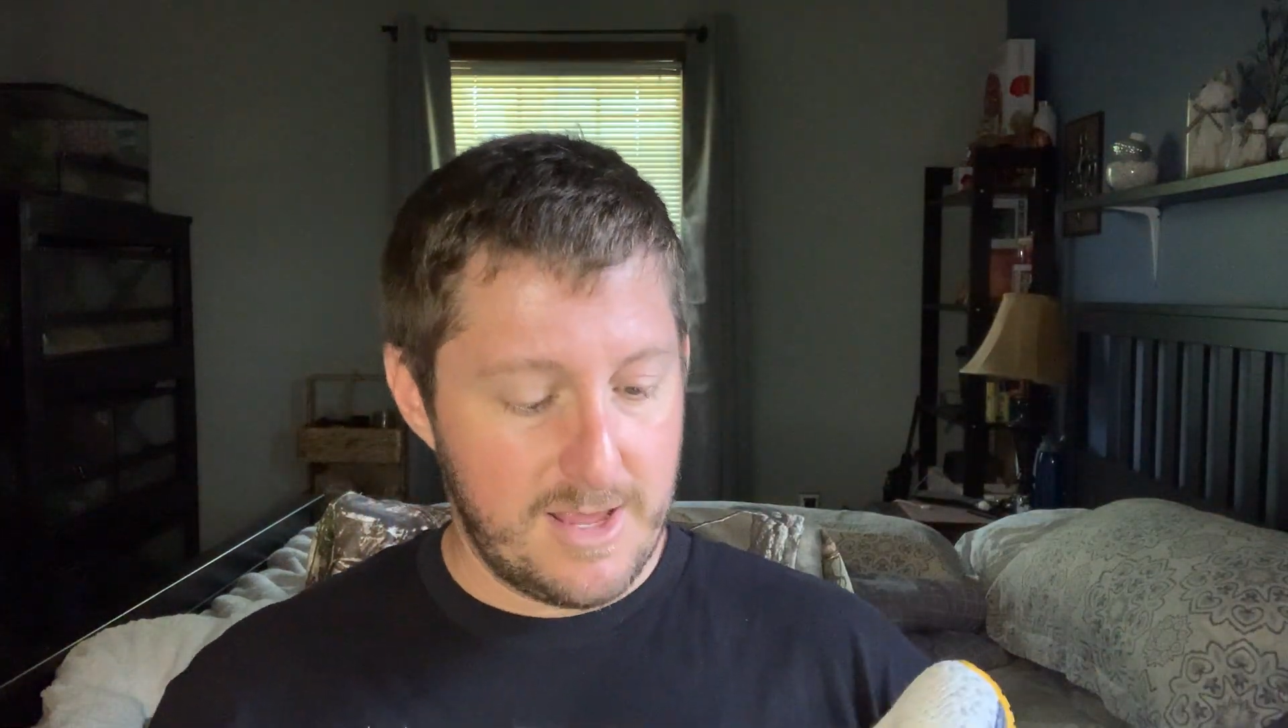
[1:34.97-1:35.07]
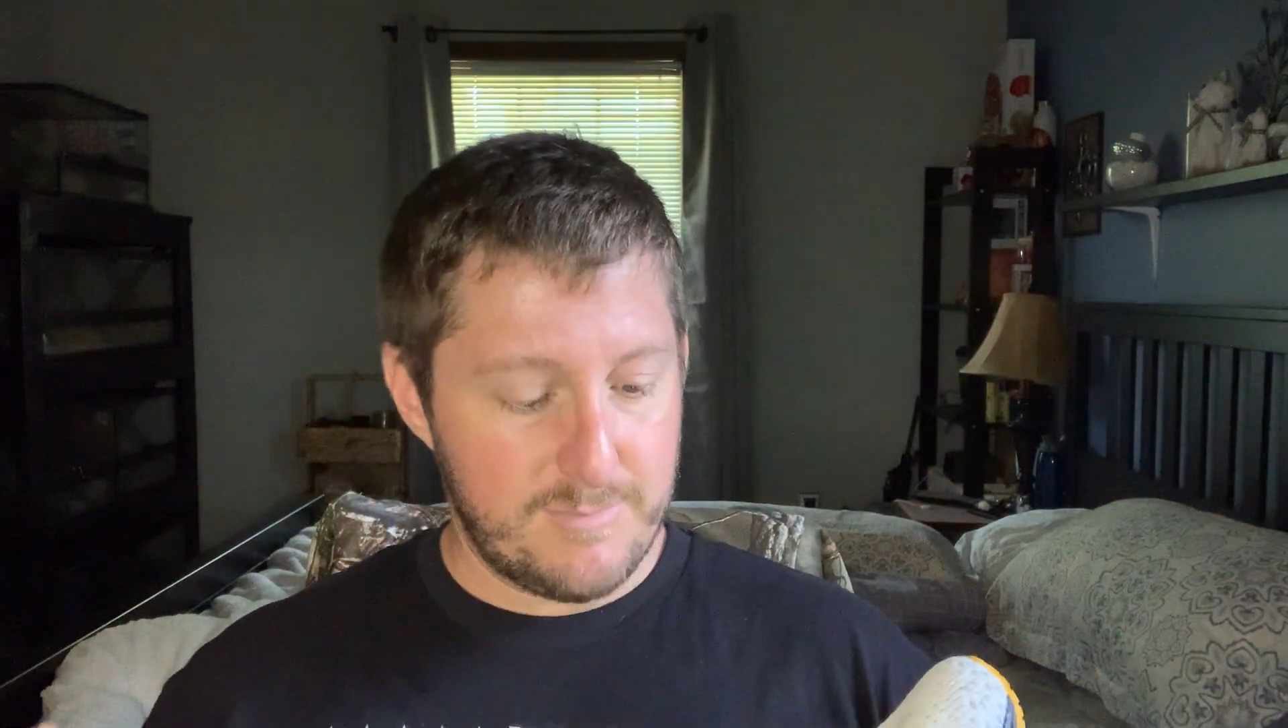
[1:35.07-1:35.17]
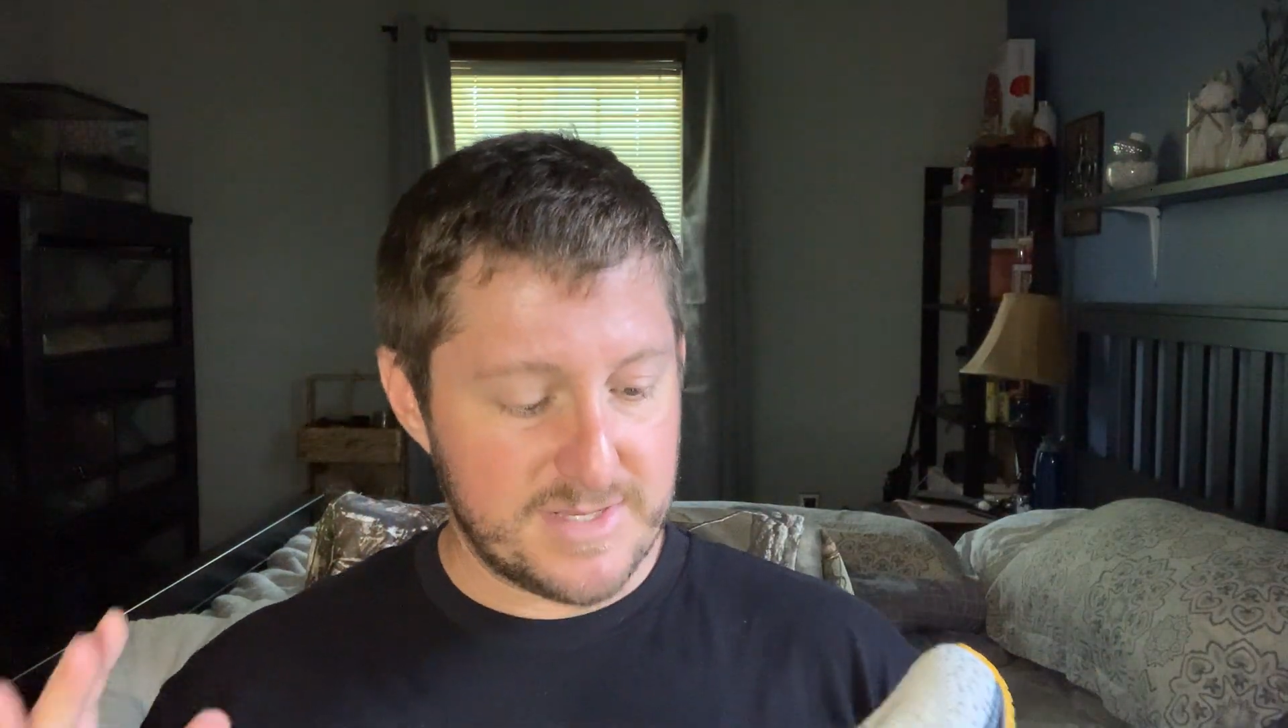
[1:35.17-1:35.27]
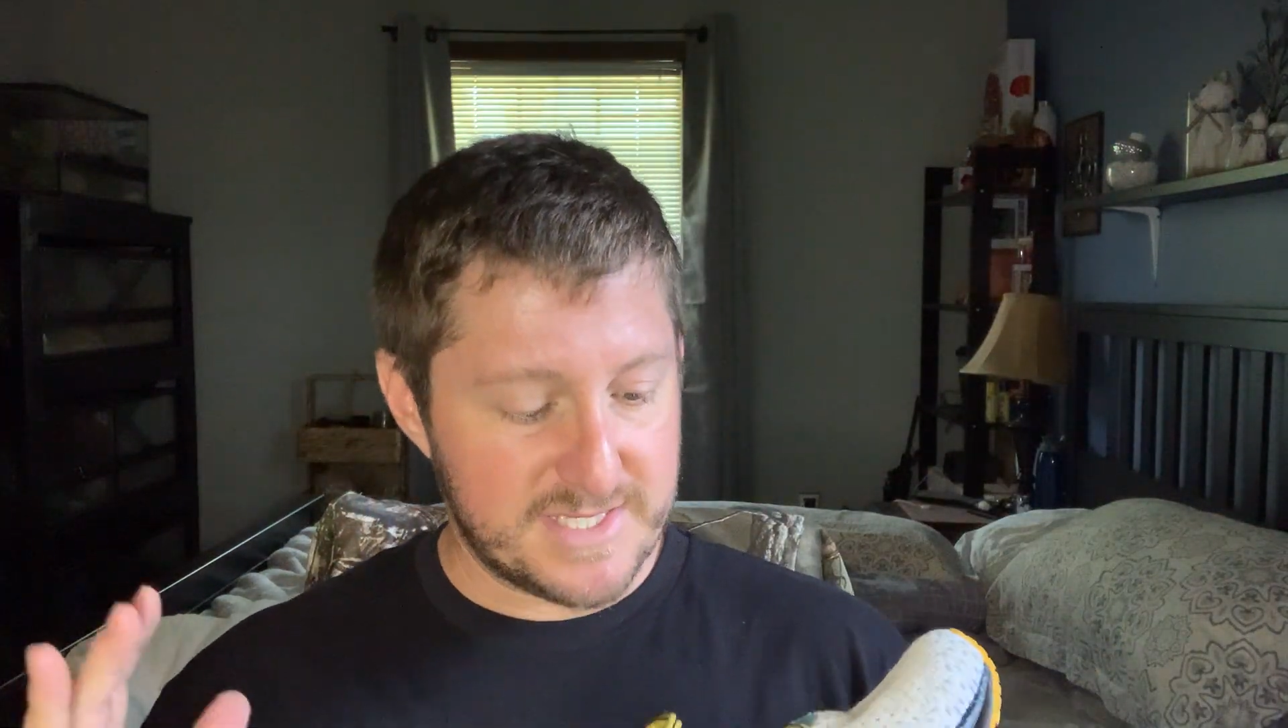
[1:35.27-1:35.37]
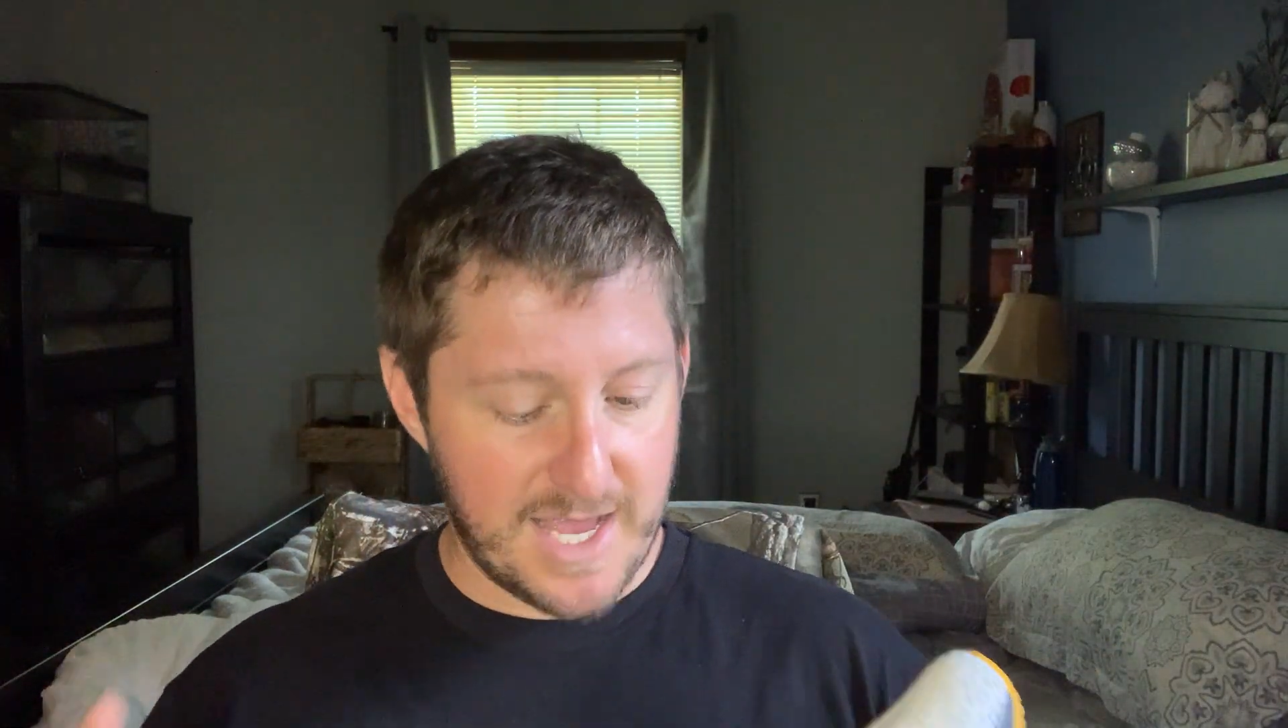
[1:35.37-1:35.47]

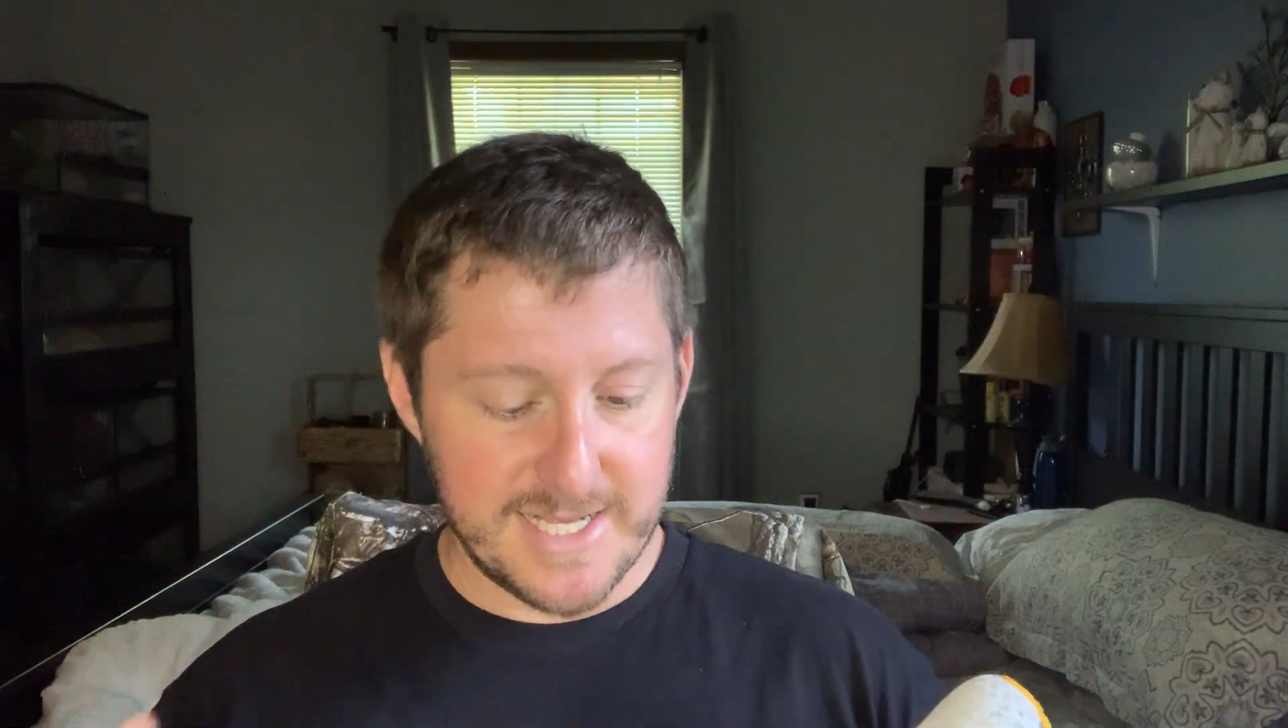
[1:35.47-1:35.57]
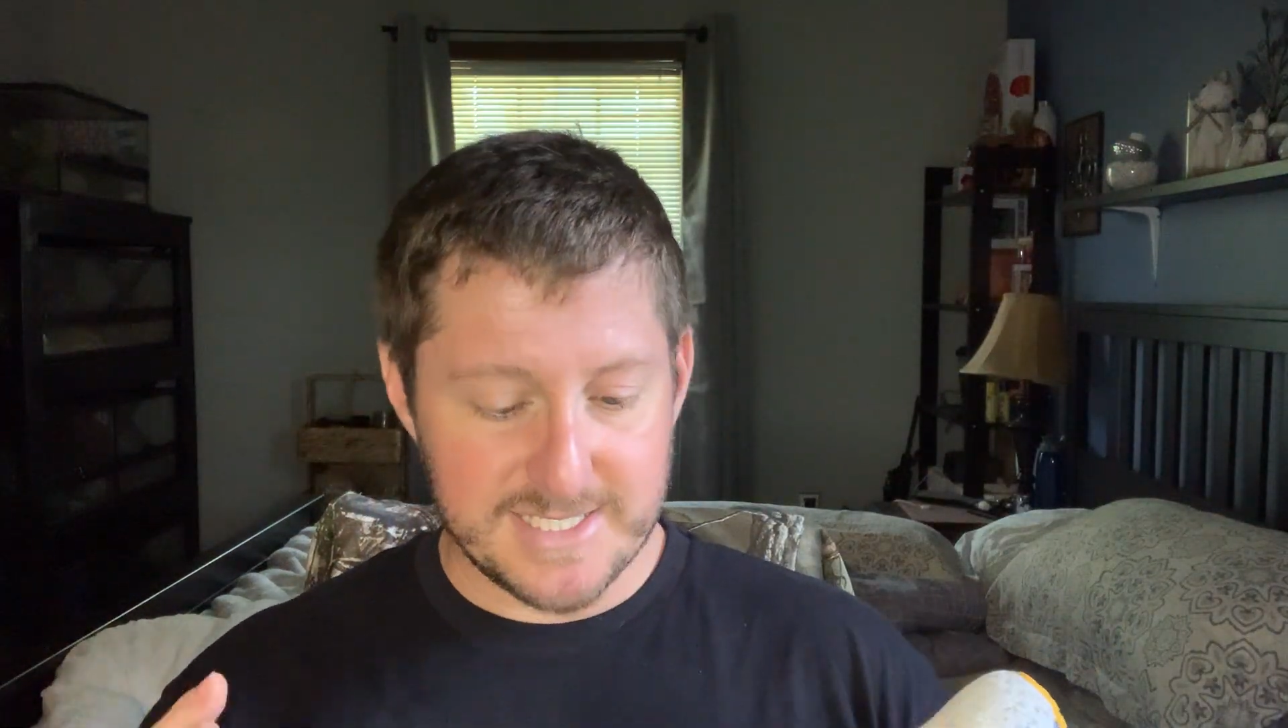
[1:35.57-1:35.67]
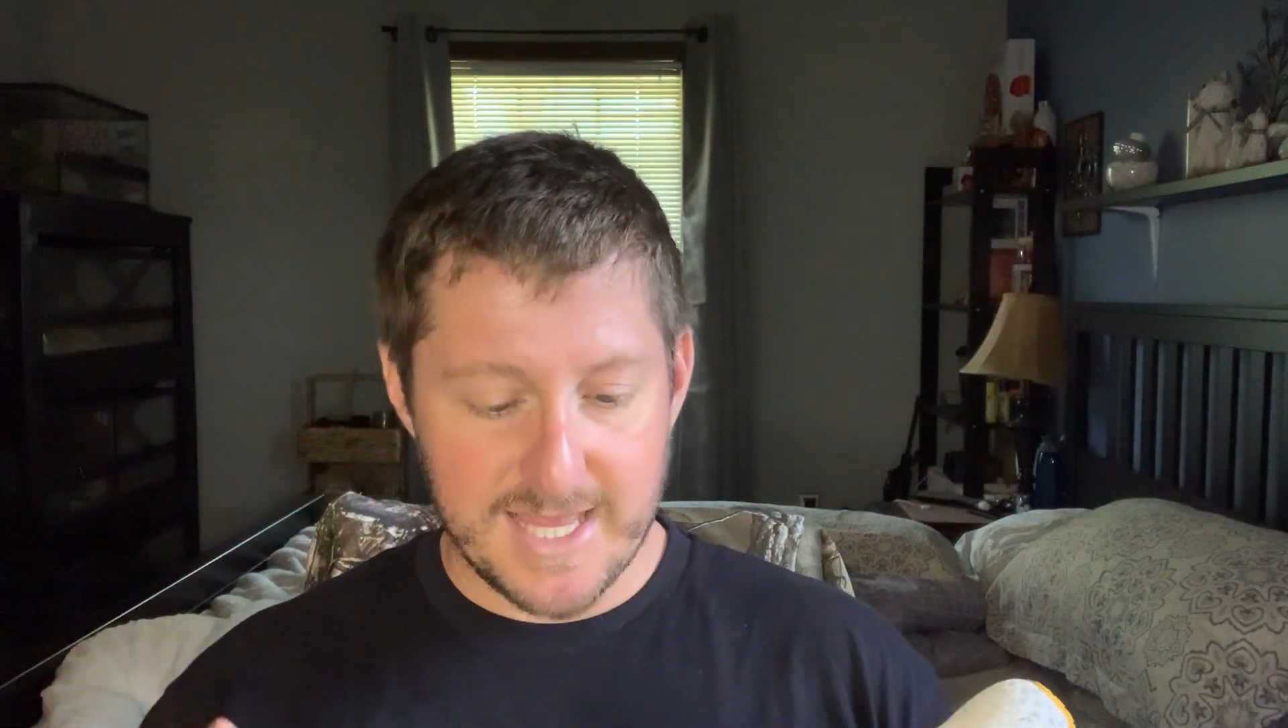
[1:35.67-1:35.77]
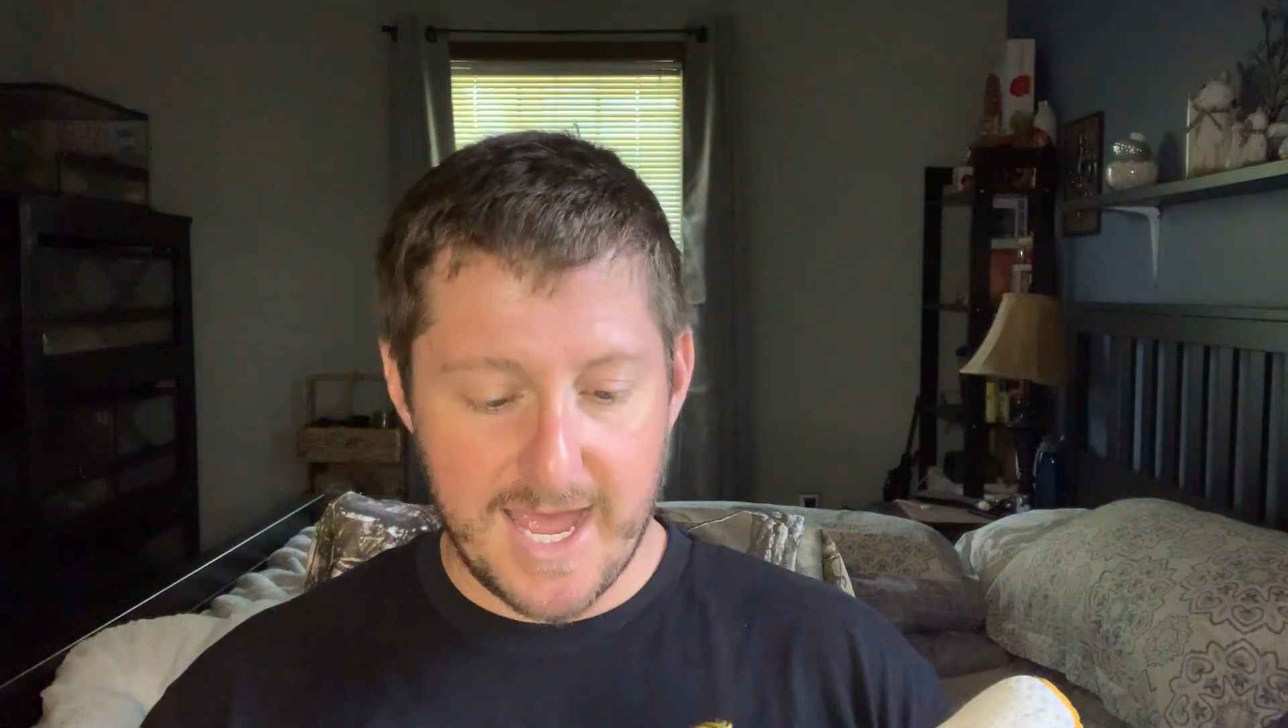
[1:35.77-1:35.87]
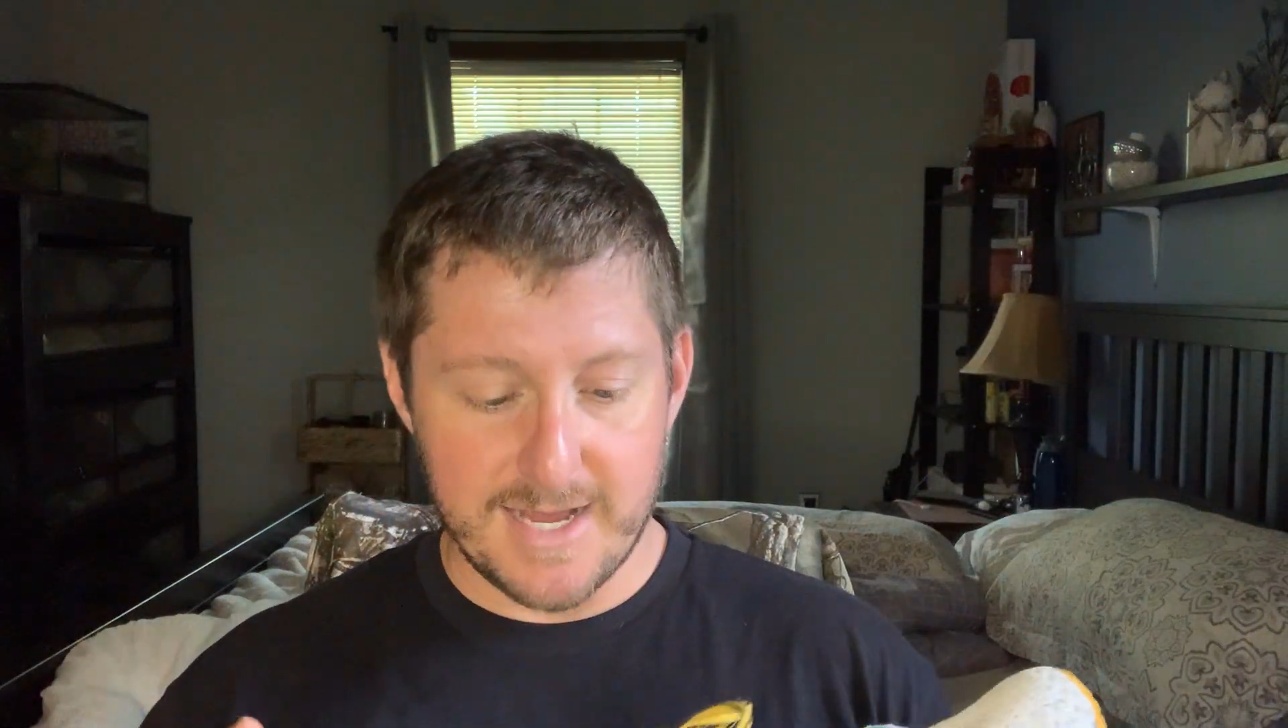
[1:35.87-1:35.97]
besides
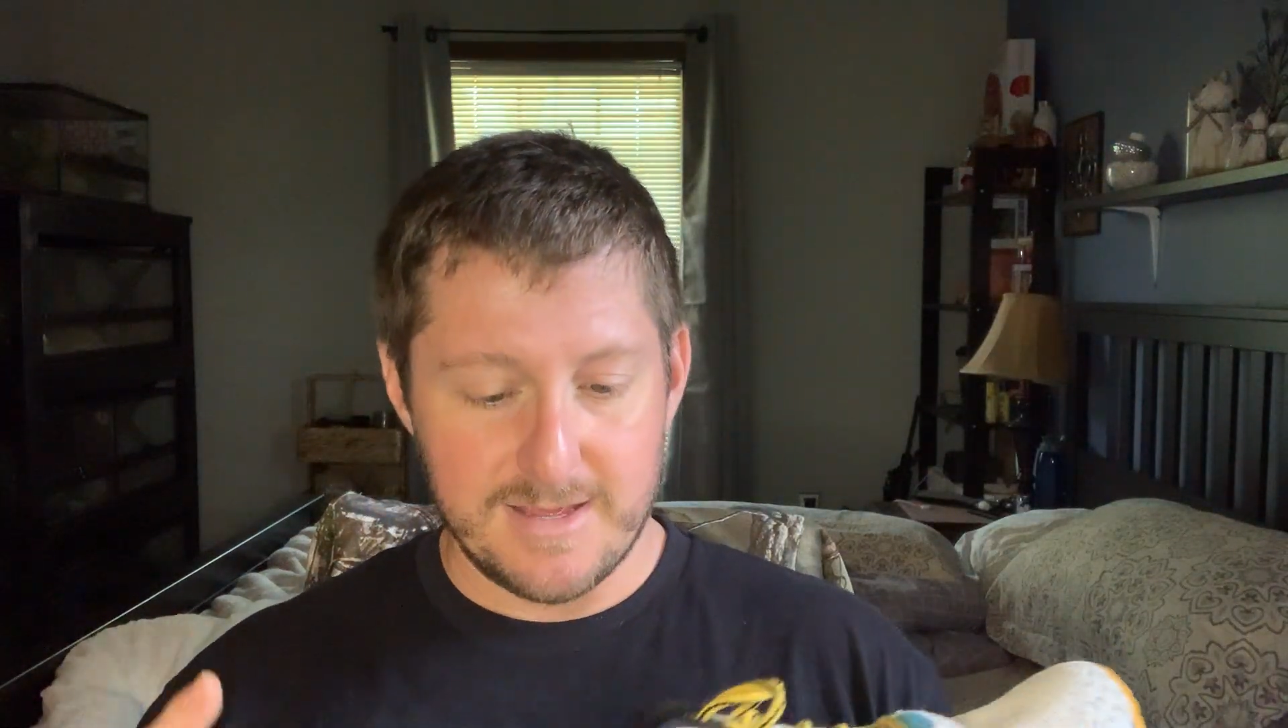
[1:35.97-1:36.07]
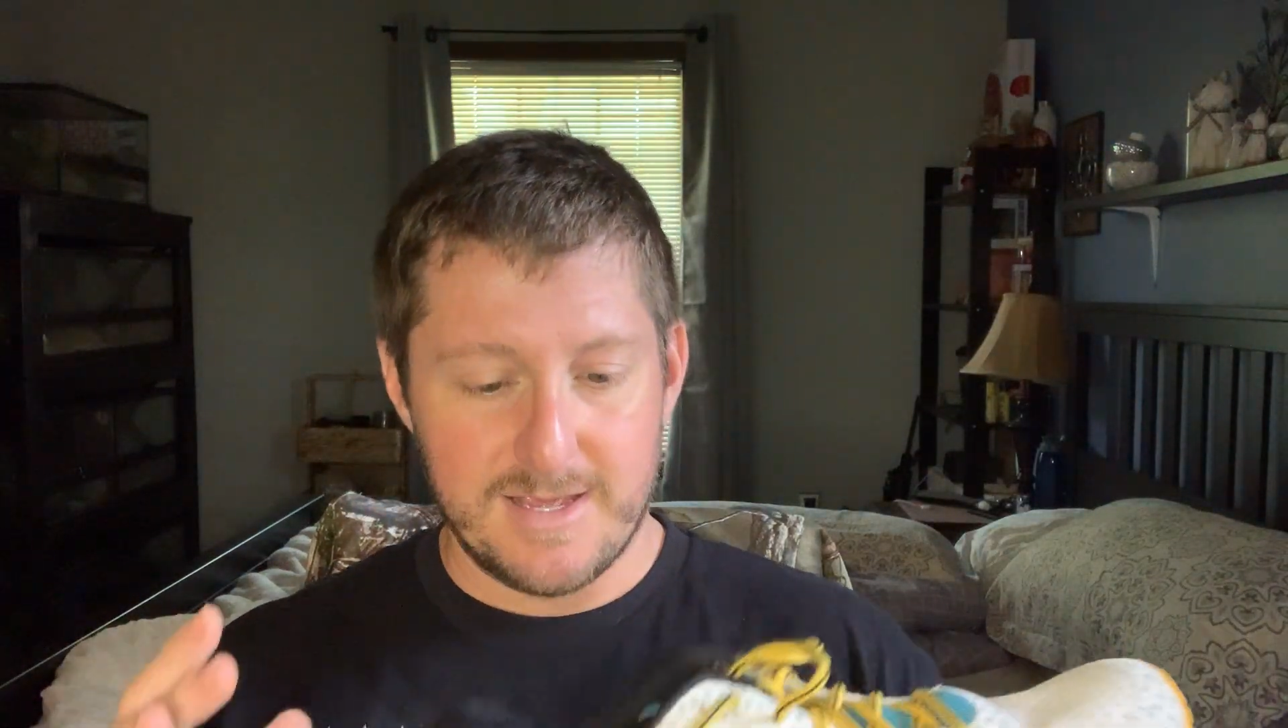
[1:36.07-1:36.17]
that,